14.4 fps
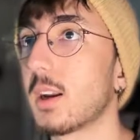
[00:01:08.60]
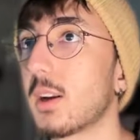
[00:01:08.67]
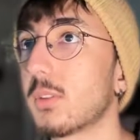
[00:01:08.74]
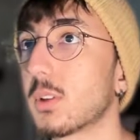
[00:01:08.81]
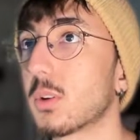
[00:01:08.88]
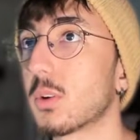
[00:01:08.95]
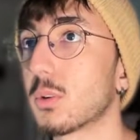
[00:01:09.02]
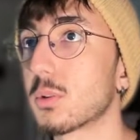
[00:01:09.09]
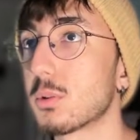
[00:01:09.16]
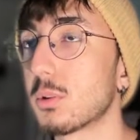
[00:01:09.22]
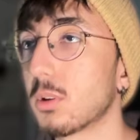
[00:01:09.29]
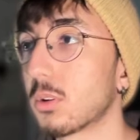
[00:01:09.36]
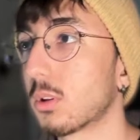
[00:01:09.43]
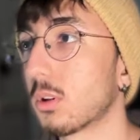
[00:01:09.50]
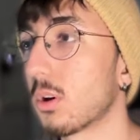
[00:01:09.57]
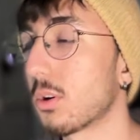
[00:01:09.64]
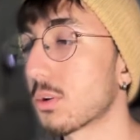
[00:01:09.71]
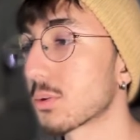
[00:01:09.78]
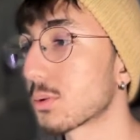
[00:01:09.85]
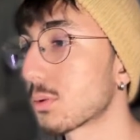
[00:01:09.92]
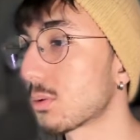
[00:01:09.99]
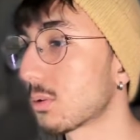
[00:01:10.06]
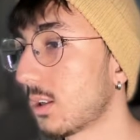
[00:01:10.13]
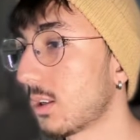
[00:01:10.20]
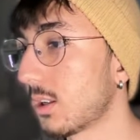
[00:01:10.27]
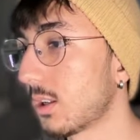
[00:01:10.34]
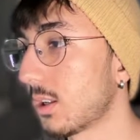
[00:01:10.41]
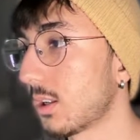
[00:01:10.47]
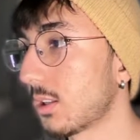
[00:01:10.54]
I will go to localhost
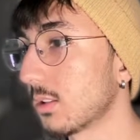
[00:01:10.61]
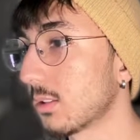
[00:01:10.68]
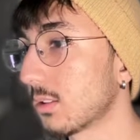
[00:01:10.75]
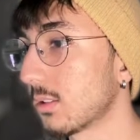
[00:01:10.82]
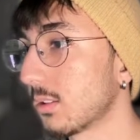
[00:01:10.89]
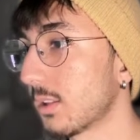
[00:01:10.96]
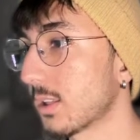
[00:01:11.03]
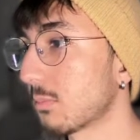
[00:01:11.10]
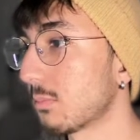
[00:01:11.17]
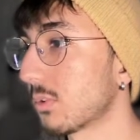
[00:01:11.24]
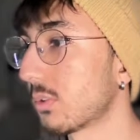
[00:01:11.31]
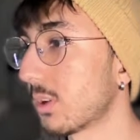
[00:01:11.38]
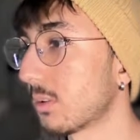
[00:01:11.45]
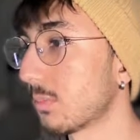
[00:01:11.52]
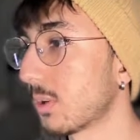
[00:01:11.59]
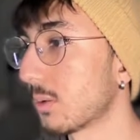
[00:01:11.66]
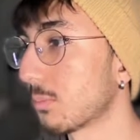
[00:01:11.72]
and let me run my